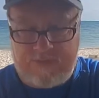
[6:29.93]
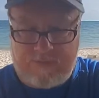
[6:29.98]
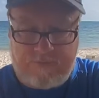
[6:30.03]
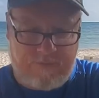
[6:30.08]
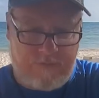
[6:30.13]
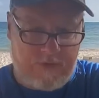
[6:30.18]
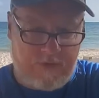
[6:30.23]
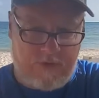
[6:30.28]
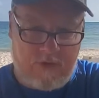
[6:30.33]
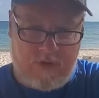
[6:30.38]
and
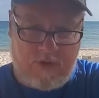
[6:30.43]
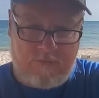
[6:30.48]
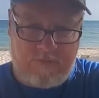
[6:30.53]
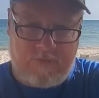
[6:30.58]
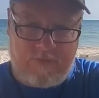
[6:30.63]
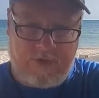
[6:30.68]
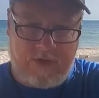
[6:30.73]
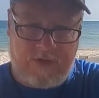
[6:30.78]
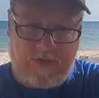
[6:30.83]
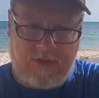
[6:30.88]
fuck off,
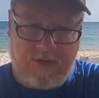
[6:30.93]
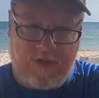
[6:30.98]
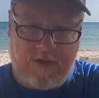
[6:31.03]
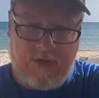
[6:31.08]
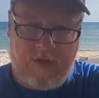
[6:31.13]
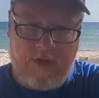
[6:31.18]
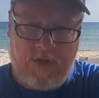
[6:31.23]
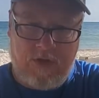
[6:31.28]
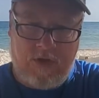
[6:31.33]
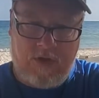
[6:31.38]
frankly,
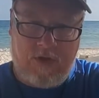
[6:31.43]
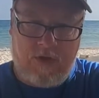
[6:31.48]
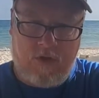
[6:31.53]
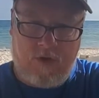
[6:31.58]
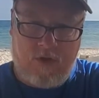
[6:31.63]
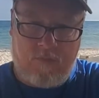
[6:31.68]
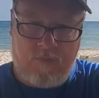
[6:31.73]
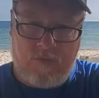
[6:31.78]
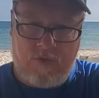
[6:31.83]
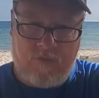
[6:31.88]

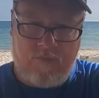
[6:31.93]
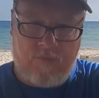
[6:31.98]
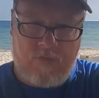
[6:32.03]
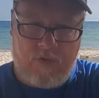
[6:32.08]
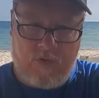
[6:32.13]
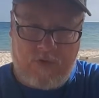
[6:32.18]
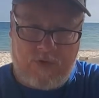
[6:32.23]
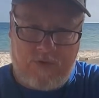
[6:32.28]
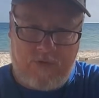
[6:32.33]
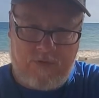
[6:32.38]
or move
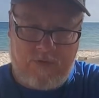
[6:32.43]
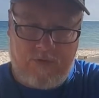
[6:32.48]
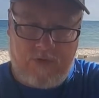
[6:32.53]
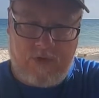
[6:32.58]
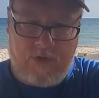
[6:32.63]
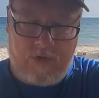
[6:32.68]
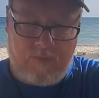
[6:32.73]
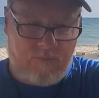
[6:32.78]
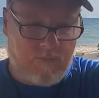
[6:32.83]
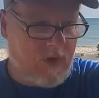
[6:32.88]
on.
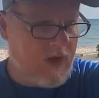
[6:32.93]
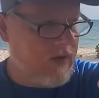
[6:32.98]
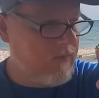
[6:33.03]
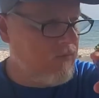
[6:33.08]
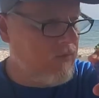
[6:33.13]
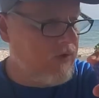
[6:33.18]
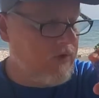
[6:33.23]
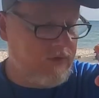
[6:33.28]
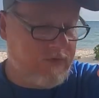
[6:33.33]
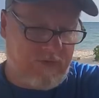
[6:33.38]
I, I
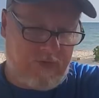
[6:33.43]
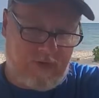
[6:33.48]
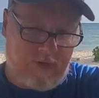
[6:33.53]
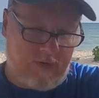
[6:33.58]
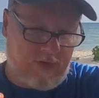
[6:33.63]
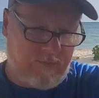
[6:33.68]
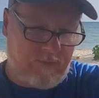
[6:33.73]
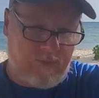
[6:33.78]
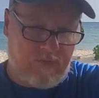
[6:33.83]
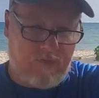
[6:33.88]
want to think
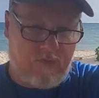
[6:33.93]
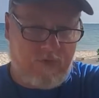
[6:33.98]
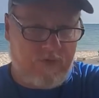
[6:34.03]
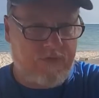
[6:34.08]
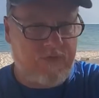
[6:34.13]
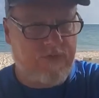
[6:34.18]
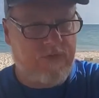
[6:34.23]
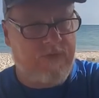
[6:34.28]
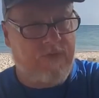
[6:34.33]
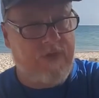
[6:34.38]
like move on
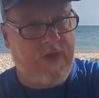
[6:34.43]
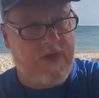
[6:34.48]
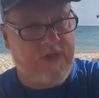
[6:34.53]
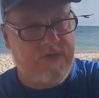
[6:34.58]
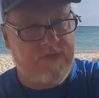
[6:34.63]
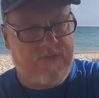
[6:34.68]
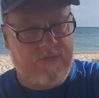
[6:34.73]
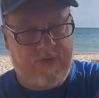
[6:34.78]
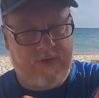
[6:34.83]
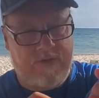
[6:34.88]
to the
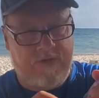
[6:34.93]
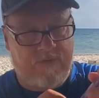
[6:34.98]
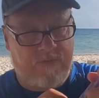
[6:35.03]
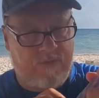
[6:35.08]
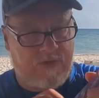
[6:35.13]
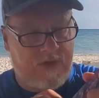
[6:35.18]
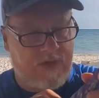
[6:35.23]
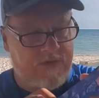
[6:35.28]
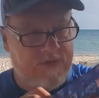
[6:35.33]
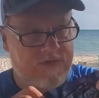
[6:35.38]
next victim,
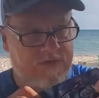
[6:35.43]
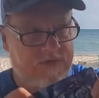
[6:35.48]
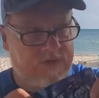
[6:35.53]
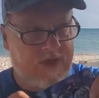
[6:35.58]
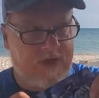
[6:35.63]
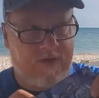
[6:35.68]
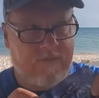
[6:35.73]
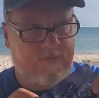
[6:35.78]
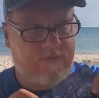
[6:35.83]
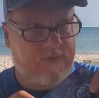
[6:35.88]
and I just
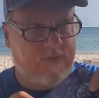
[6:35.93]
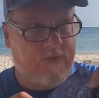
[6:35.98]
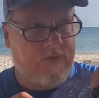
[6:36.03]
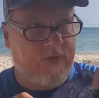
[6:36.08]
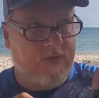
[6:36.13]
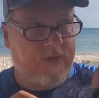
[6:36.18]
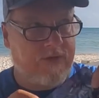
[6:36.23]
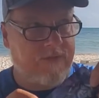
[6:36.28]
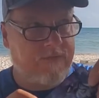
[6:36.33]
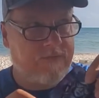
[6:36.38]
got a feeling
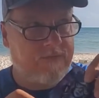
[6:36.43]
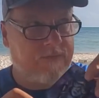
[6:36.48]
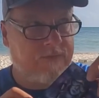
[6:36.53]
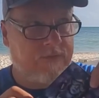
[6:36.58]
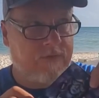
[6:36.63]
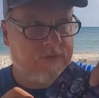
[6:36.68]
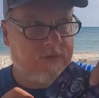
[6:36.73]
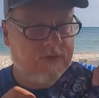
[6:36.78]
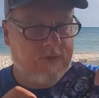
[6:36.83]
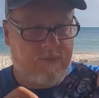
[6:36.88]
like if you're
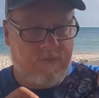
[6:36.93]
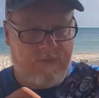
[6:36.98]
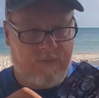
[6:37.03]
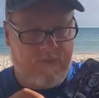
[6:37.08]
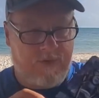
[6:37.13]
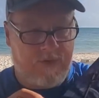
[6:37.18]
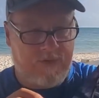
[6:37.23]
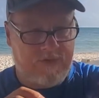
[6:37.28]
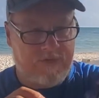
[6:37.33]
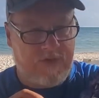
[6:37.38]
a Libra, you
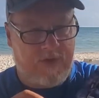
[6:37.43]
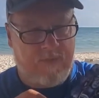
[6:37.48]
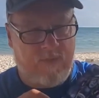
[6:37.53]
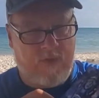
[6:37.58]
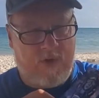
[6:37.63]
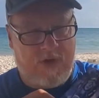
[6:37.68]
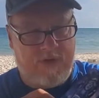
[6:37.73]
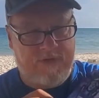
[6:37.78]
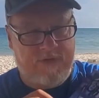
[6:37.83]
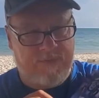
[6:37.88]
probably stop
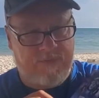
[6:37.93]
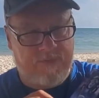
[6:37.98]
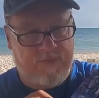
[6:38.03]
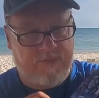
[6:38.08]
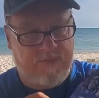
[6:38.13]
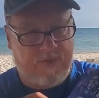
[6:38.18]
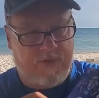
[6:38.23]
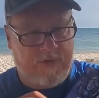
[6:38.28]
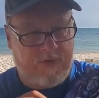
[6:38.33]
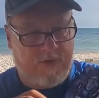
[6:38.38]
watching. you're
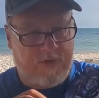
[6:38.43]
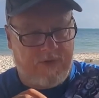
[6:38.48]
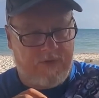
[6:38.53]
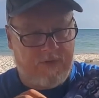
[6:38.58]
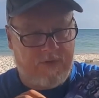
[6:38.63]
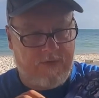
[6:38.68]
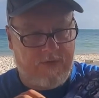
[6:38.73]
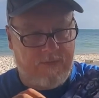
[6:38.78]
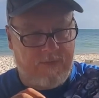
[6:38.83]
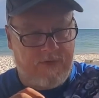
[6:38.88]
probably like,
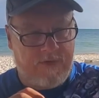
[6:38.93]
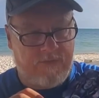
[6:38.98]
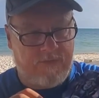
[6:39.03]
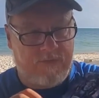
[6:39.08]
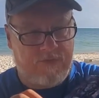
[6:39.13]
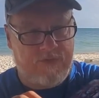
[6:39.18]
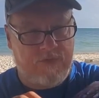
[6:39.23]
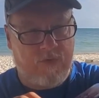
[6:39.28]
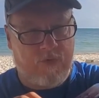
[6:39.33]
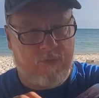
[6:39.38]
I mean, if you're
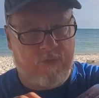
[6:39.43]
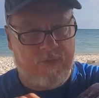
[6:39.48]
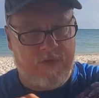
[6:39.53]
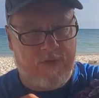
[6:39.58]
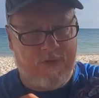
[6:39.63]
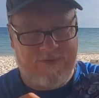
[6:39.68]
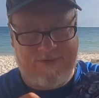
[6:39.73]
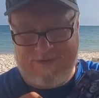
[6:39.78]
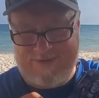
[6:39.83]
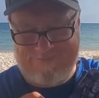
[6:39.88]
Scorpio,
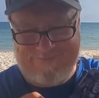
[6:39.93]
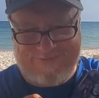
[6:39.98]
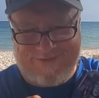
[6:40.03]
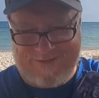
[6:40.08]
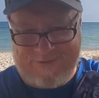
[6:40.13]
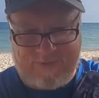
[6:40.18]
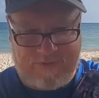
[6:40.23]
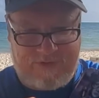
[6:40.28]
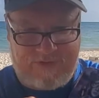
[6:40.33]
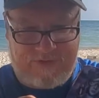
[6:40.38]
you're like,
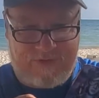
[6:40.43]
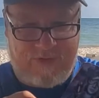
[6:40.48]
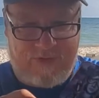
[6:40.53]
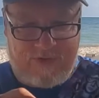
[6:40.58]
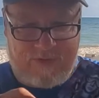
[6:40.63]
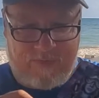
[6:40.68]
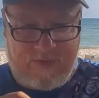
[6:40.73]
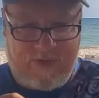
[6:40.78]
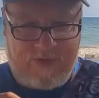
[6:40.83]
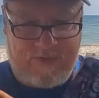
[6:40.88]
man, what's he
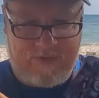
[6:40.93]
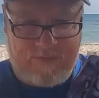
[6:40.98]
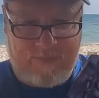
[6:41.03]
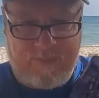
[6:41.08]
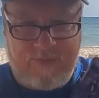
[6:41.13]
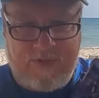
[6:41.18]
talking about? This,